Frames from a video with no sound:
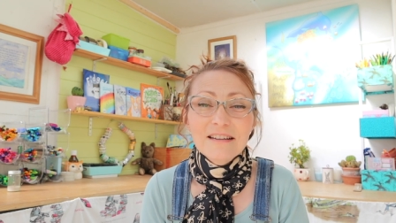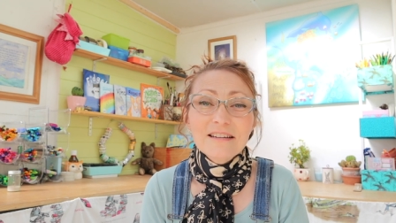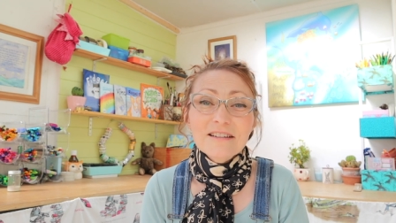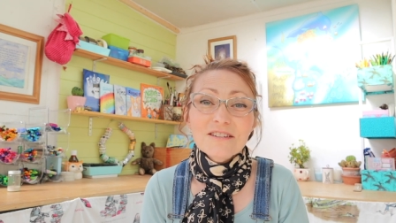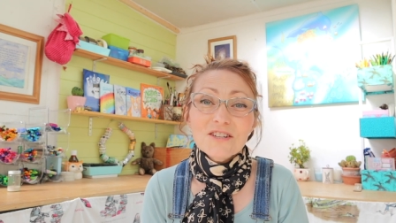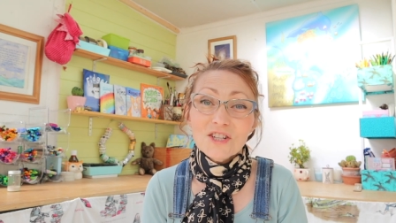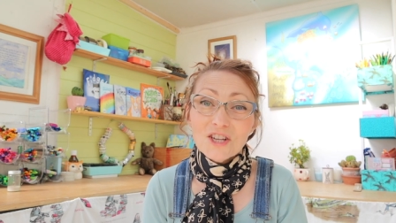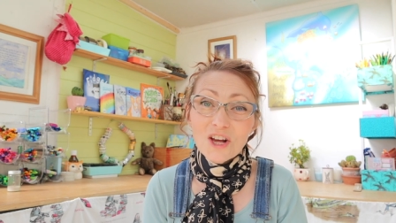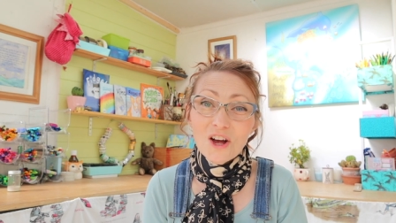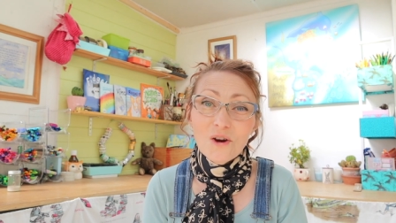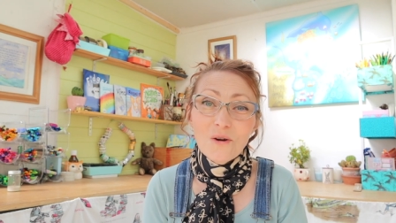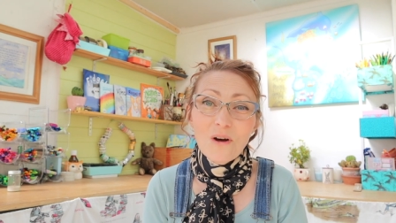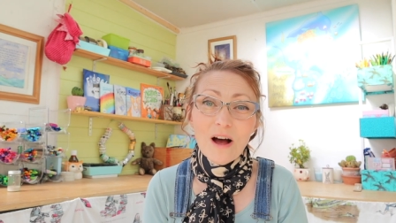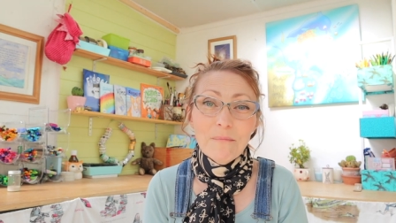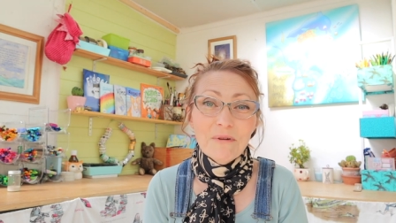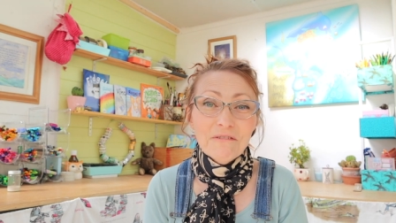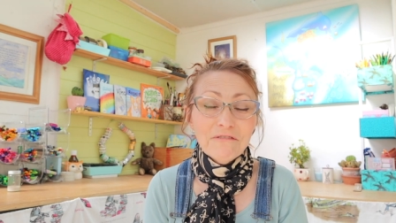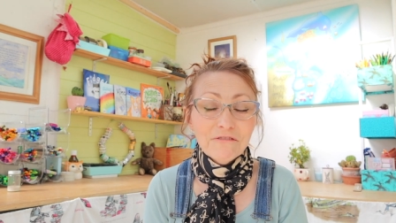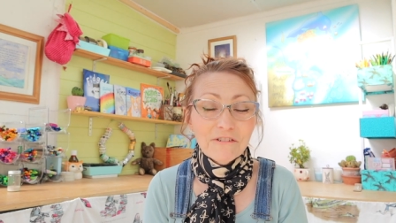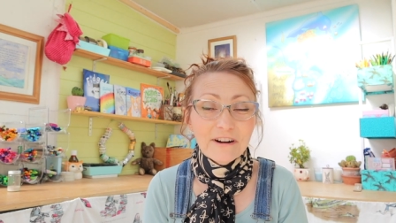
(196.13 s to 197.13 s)
So
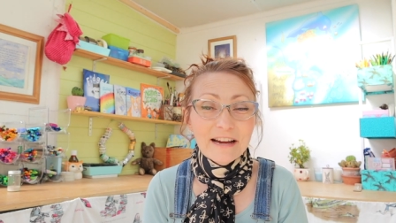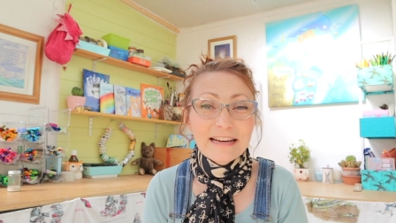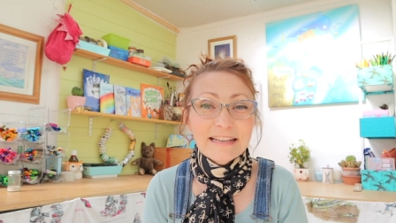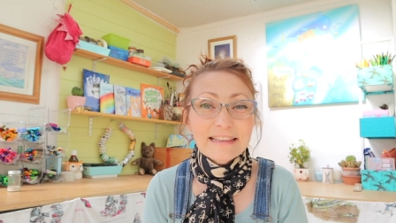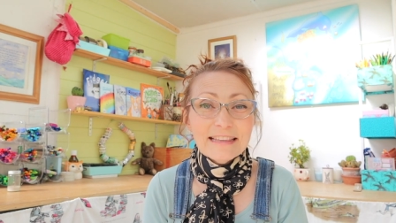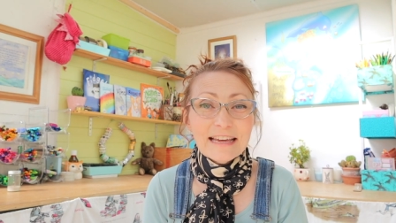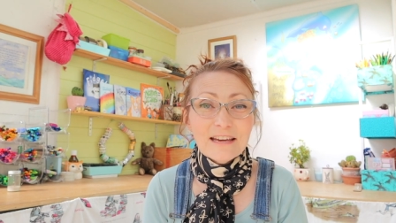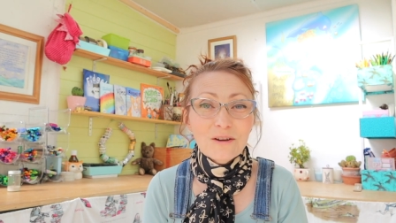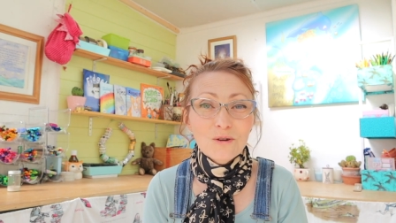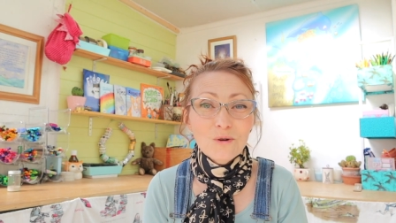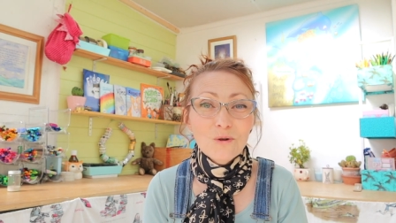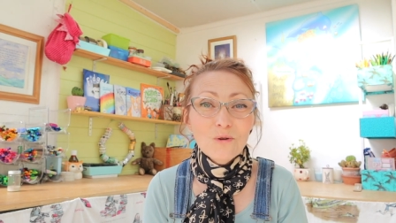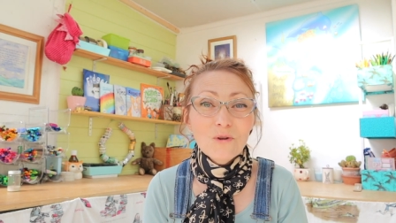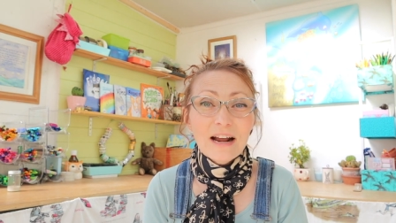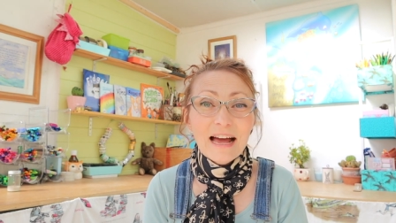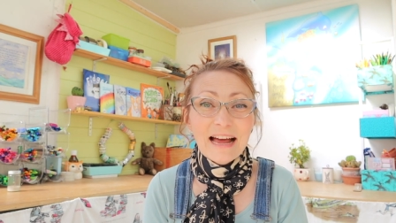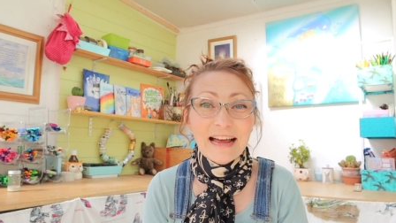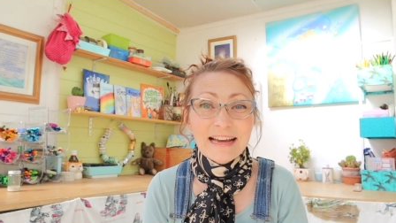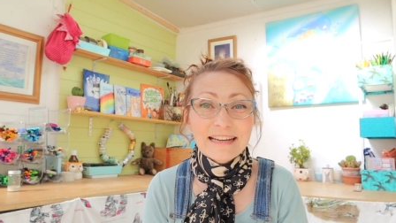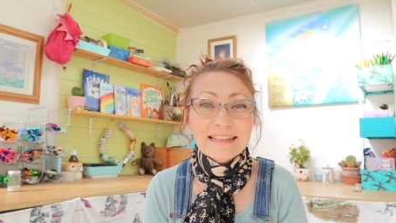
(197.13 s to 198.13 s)
I'm afraid they all
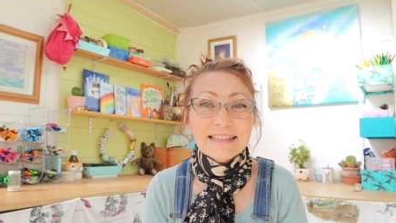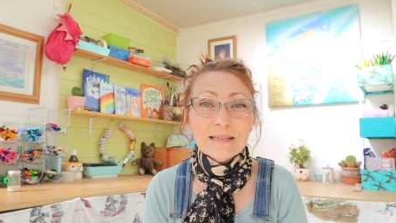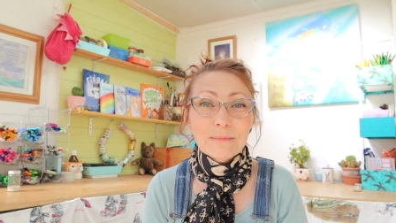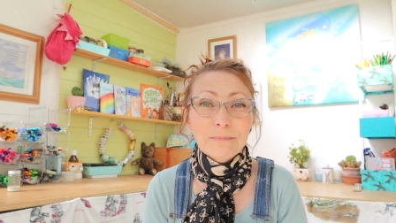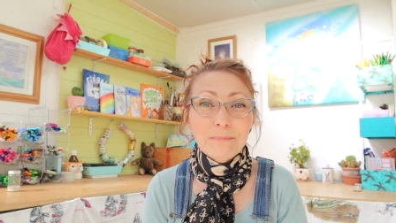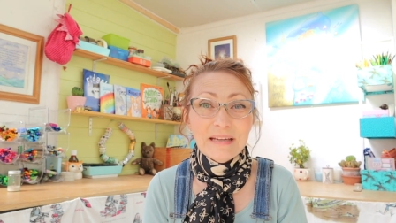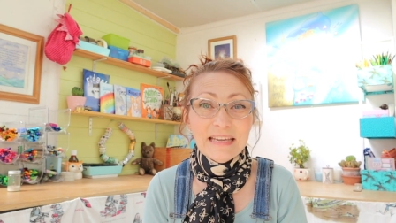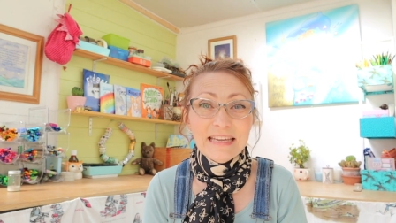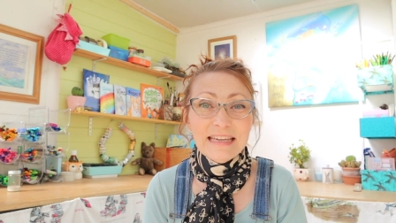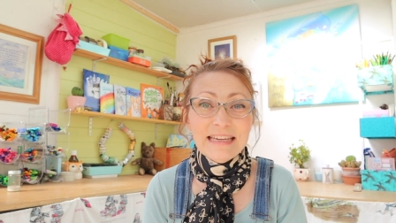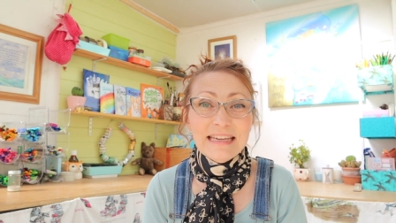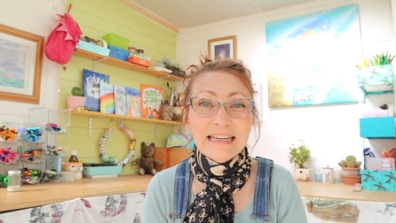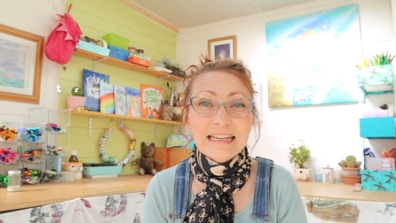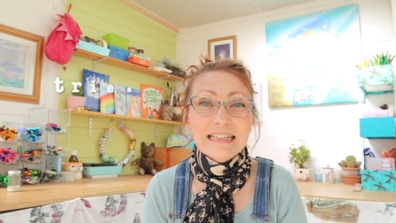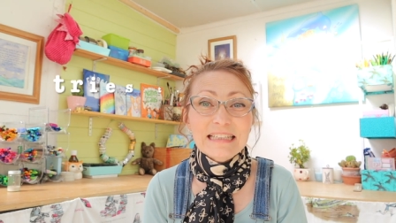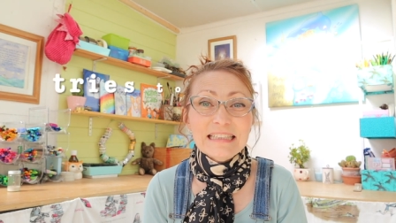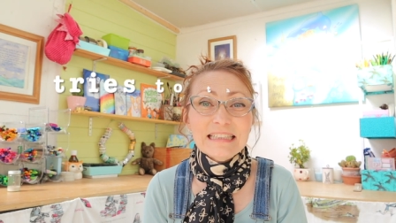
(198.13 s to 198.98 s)
had to be